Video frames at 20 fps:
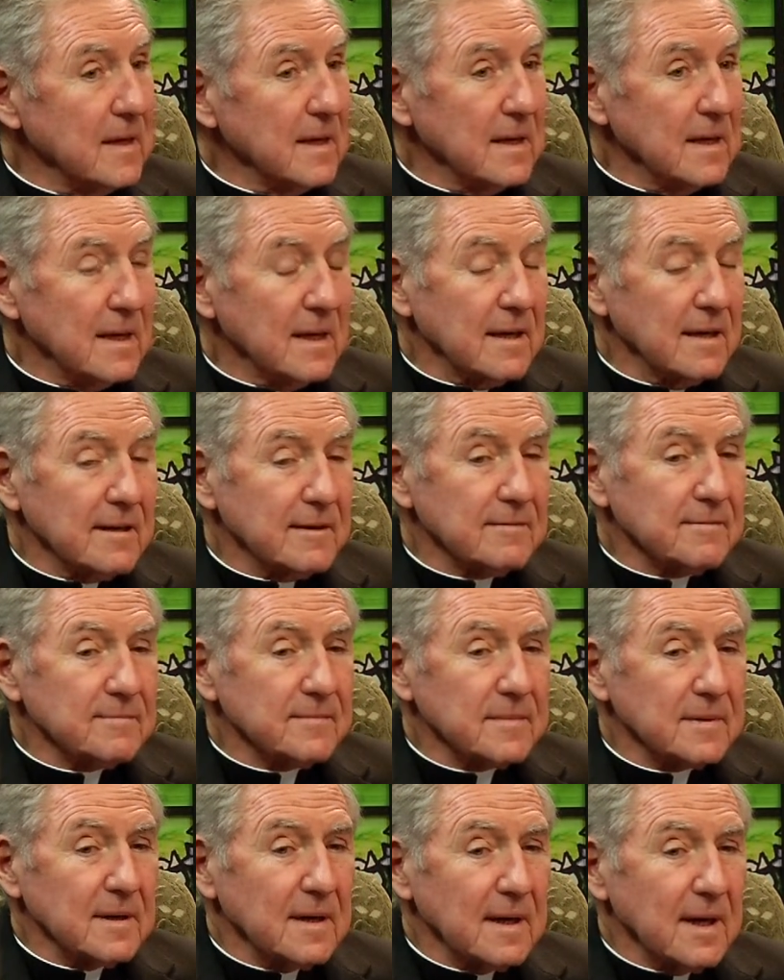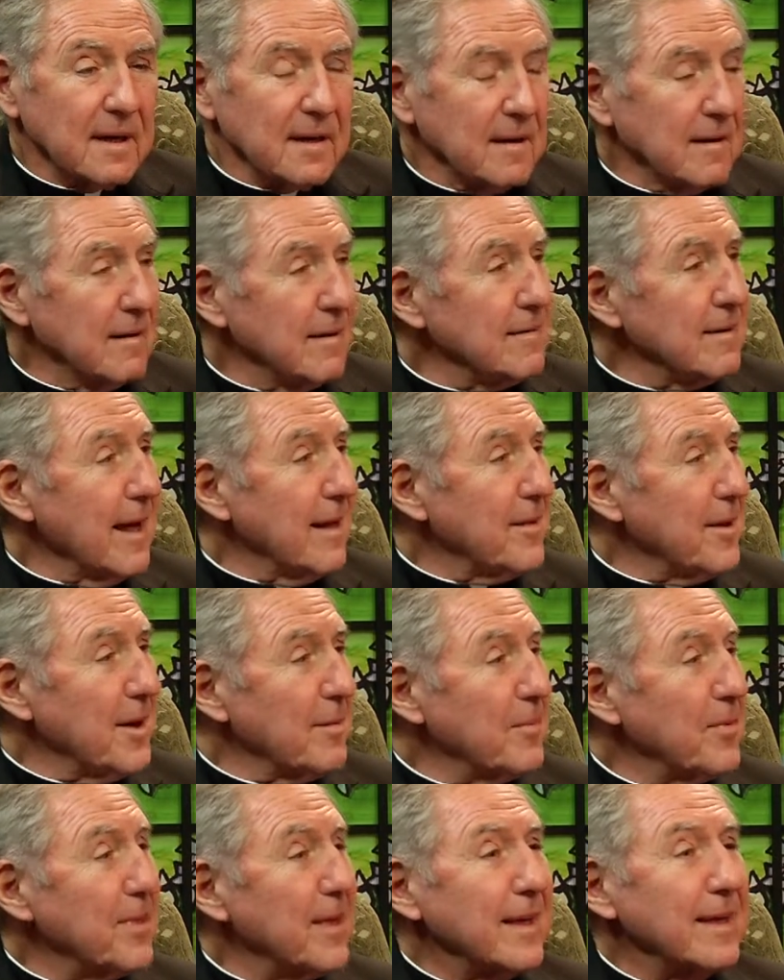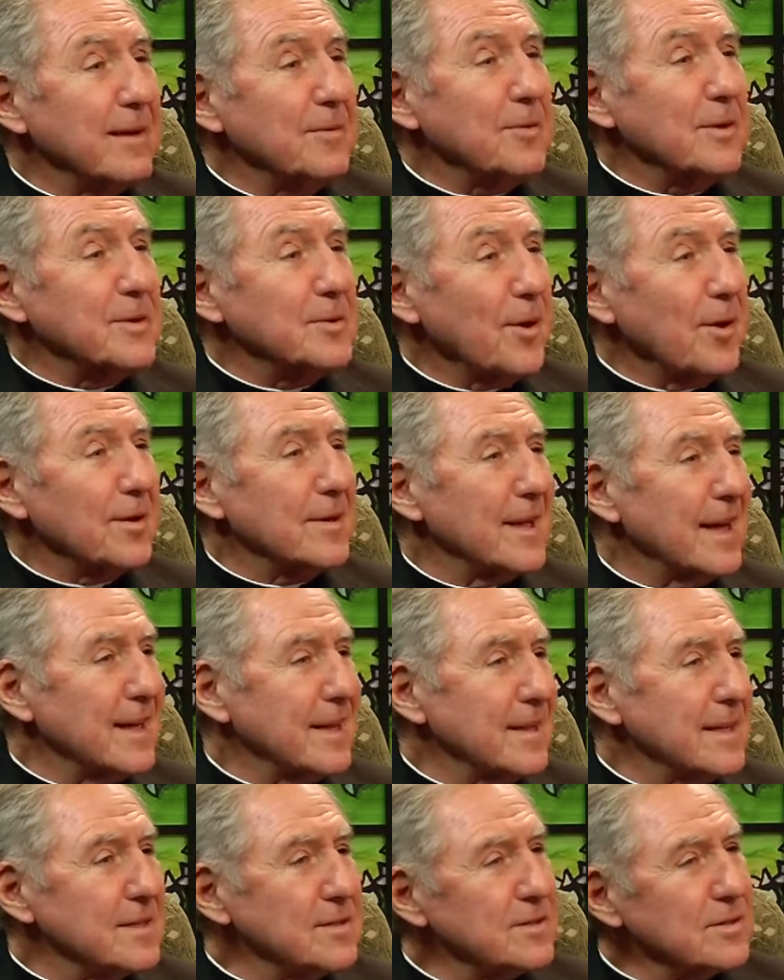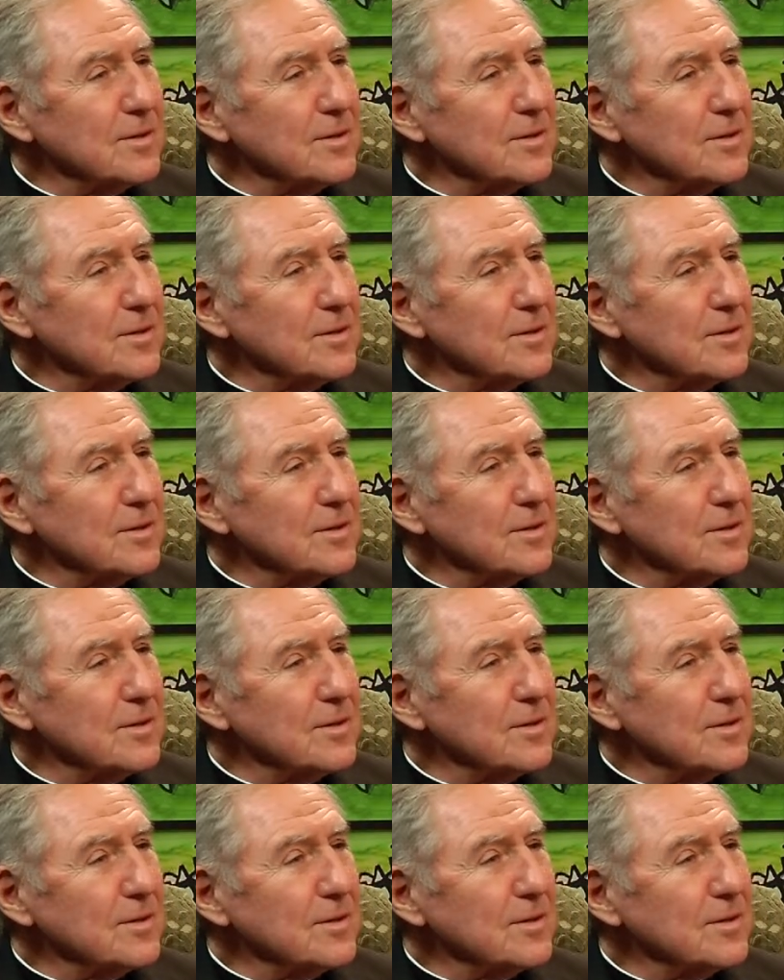now that I'm thinking, we talk like this,